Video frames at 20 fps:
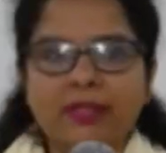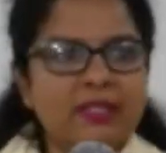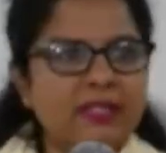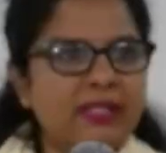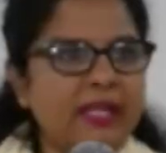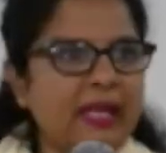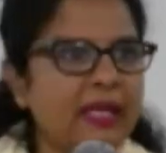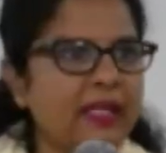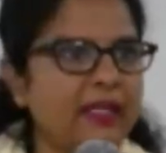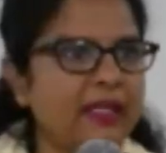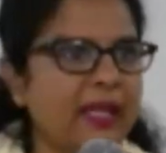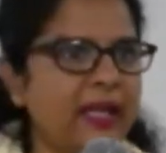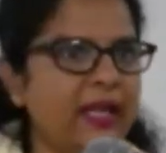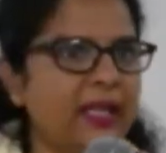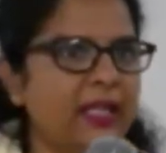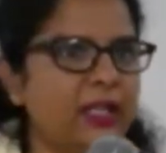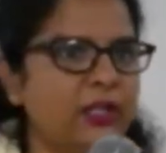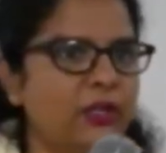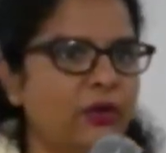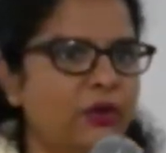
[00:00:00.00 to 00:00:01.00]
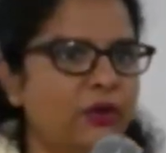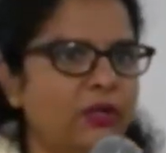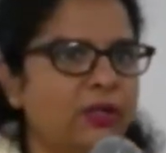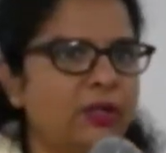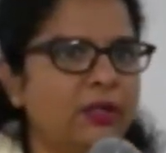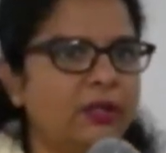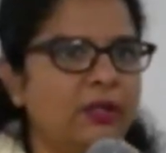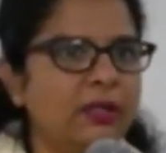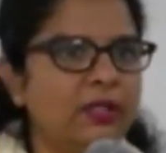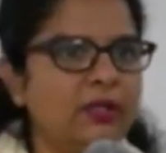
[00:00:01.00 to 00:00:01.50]
It's there in your
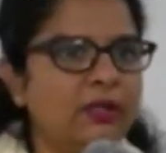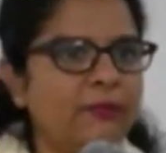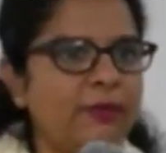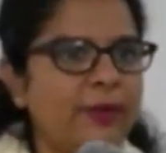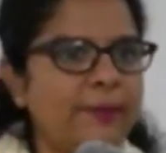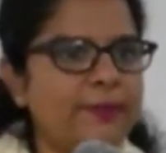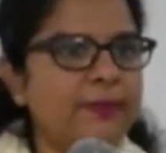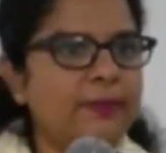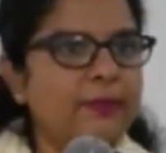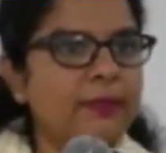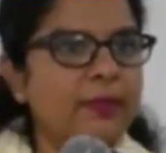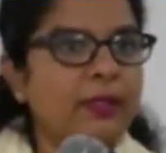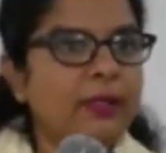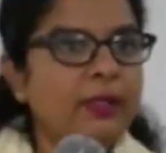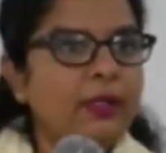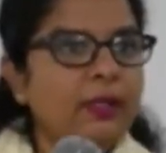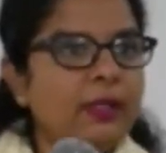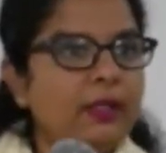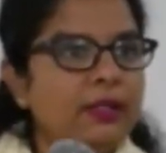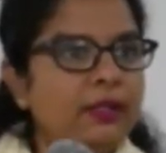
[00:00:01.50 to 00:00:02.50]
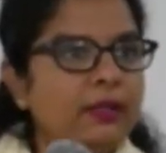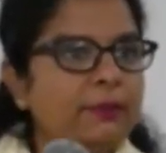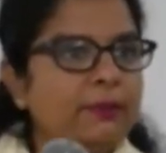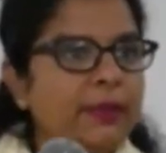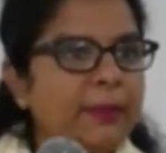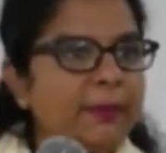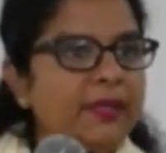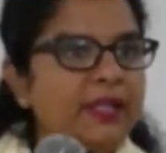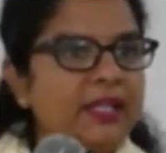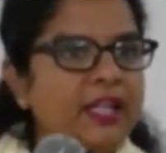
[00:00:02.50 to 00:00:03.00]
uh, in the web in the
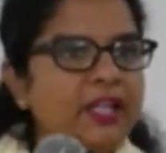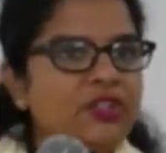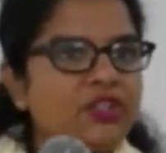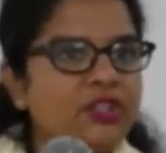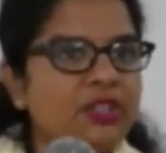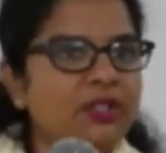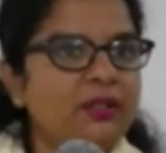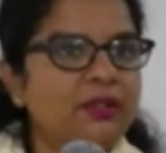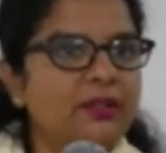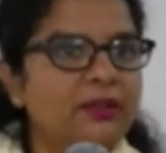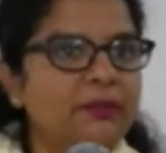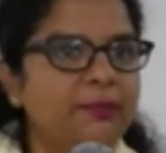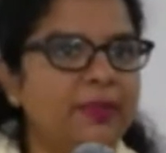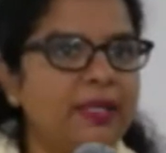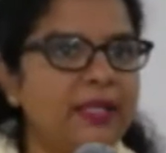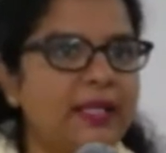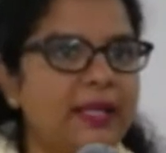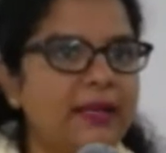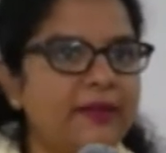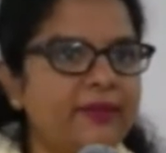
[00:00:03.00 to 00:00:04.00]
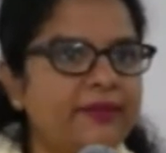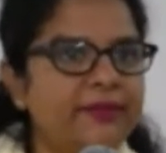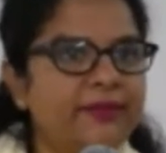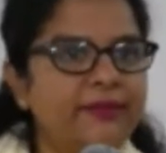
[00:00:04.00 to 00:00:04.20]
publication PDF.